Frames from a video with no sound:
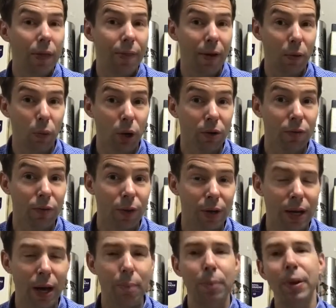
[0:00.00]
that work for the
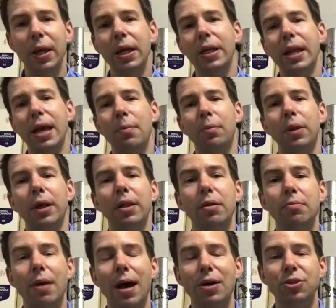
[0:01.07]
company, namely
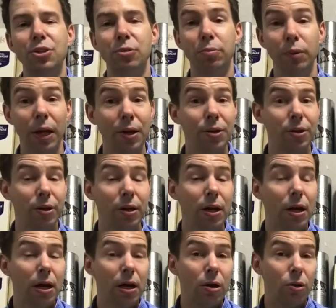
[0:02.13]
the master blender,
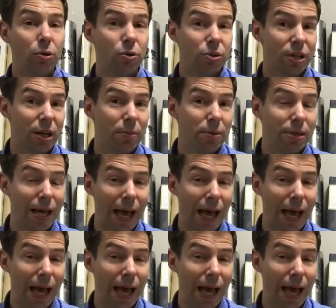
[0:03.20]
whose name is